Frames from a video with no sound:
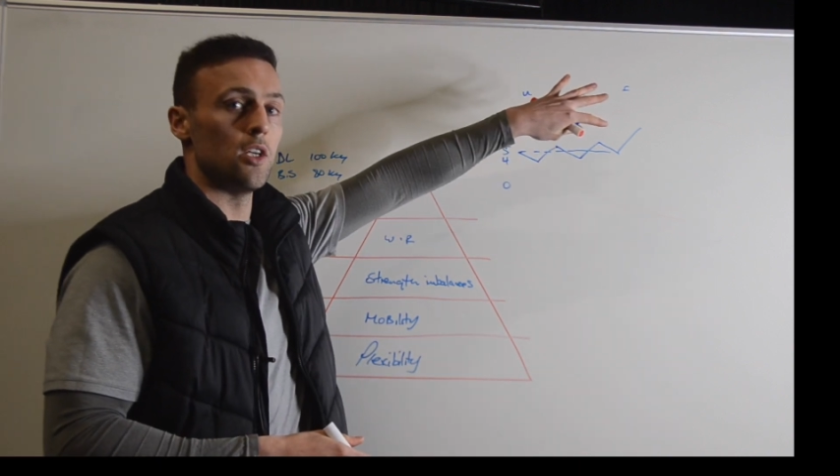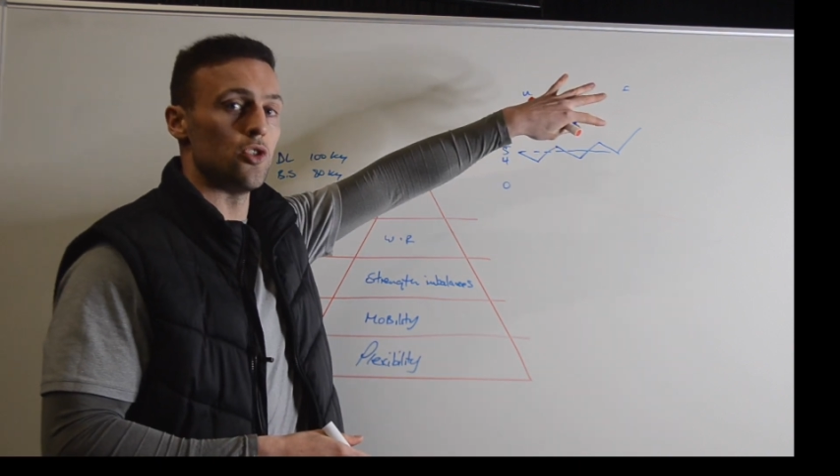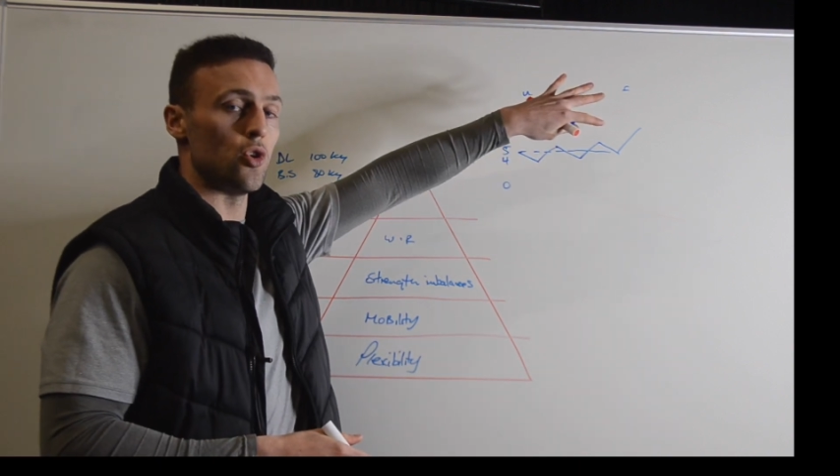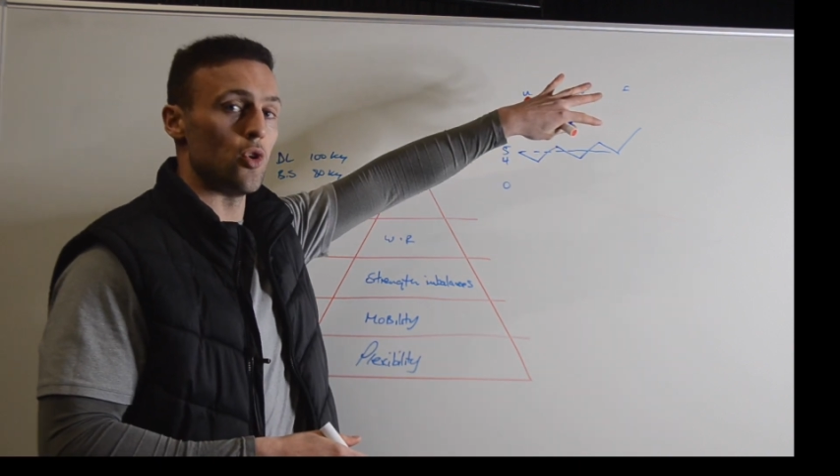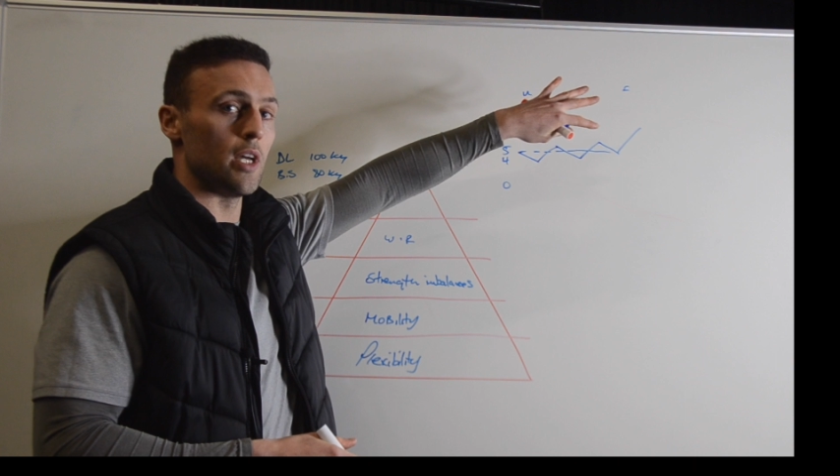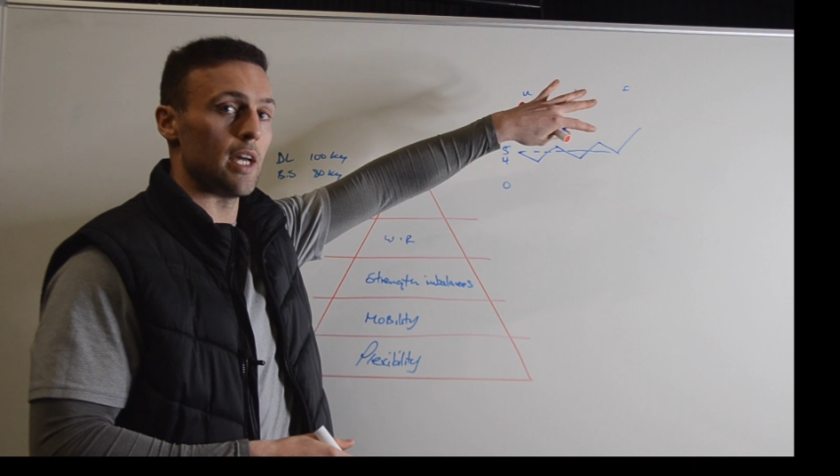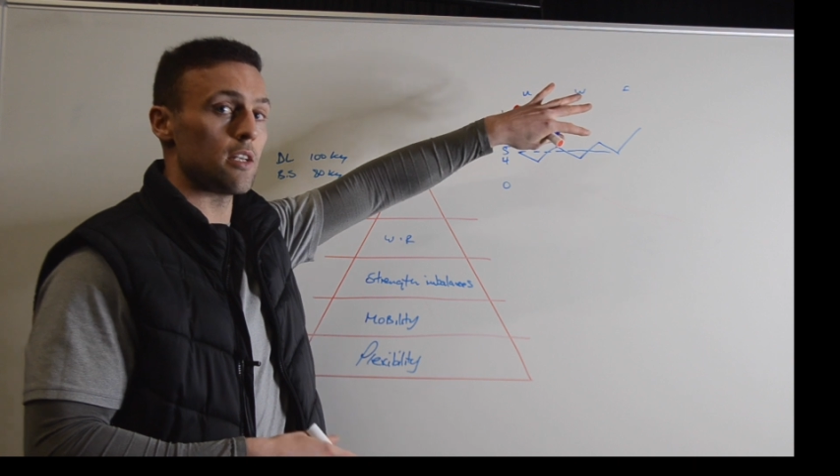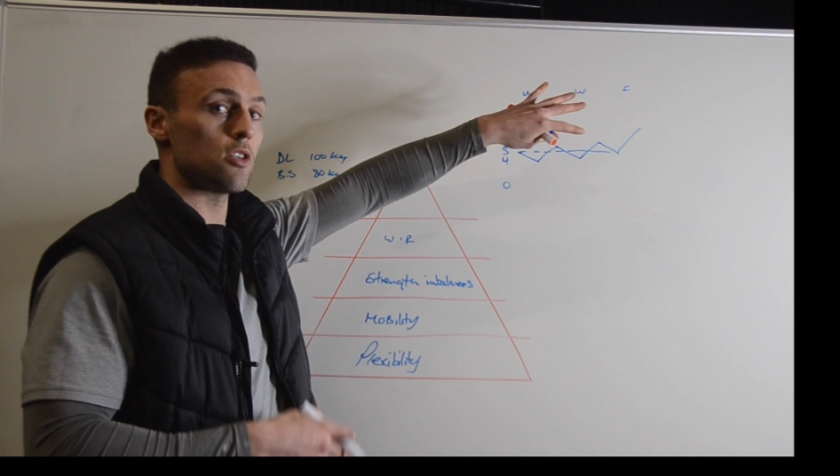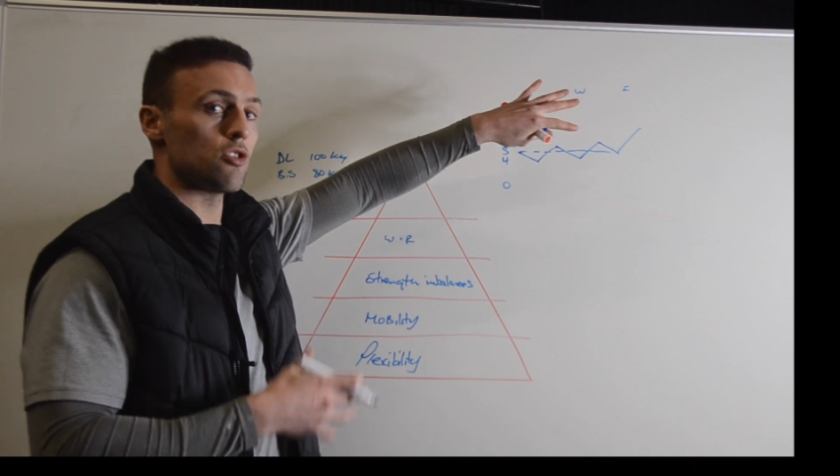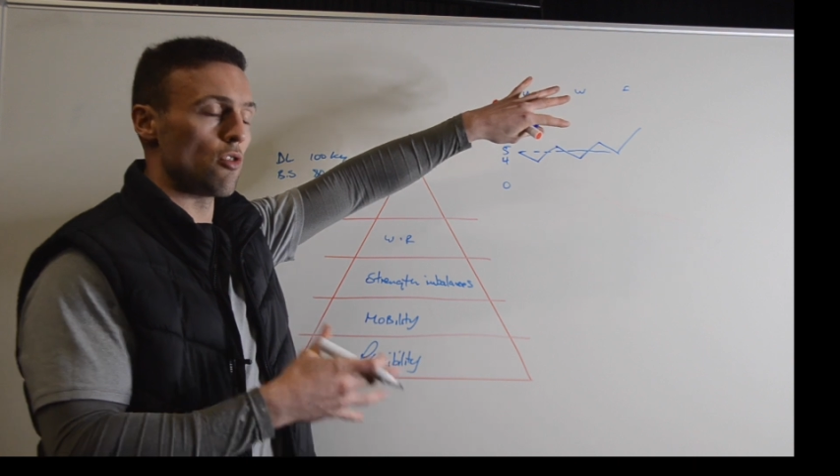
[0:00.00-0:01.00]
to
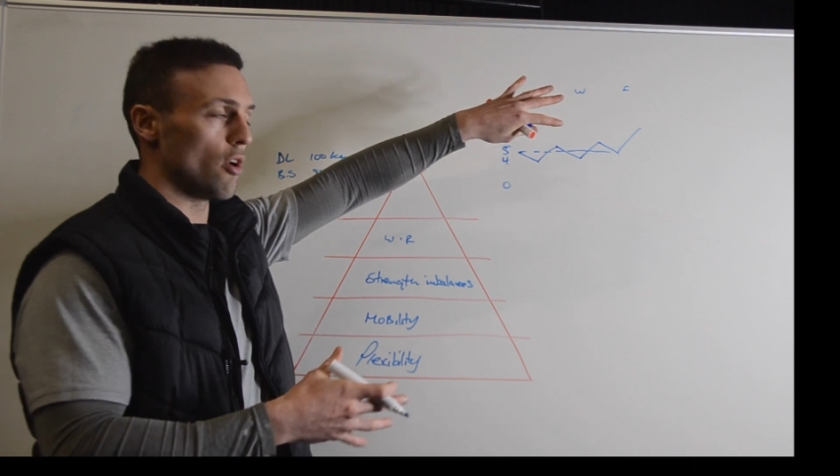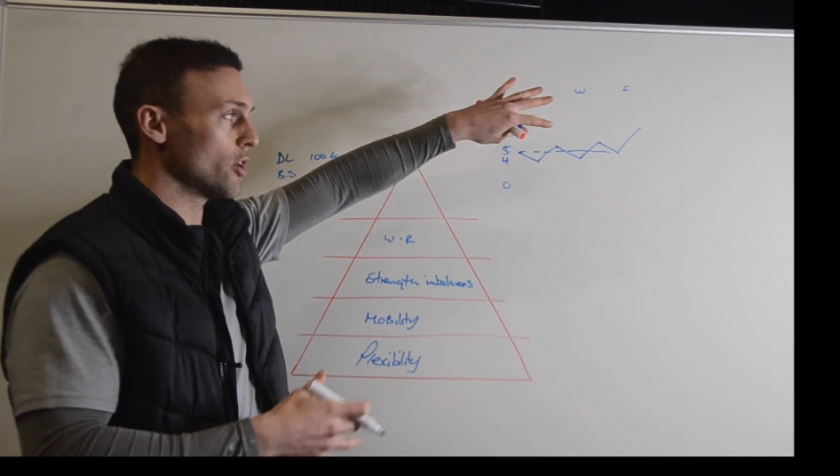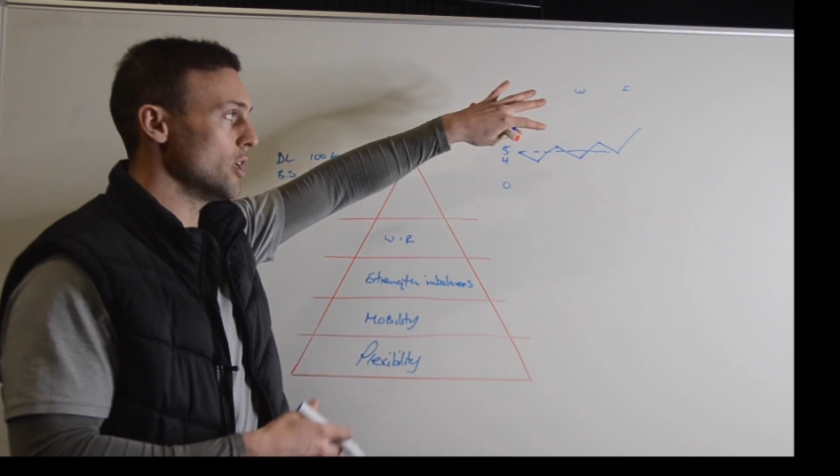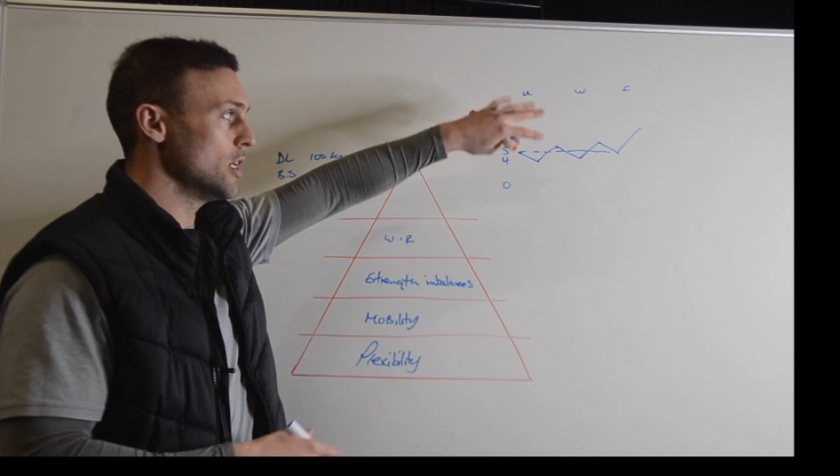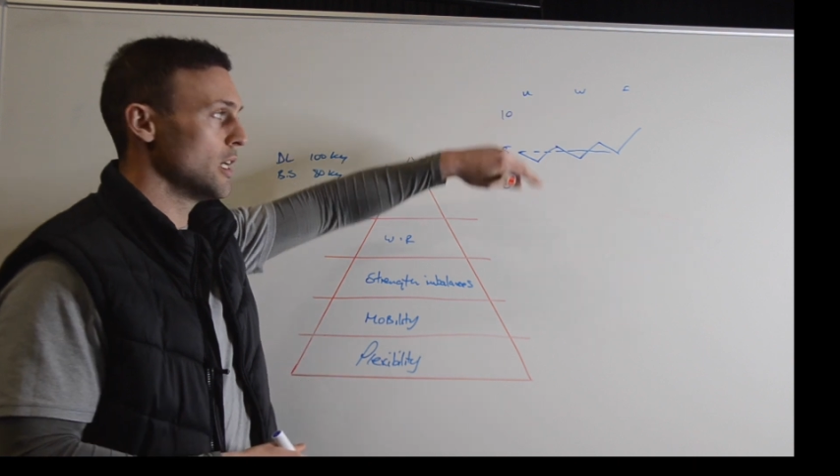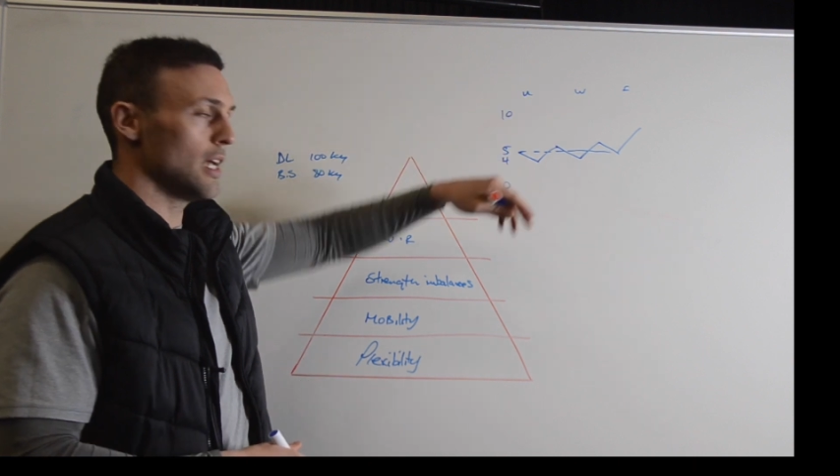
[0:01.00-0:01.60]
get stronger,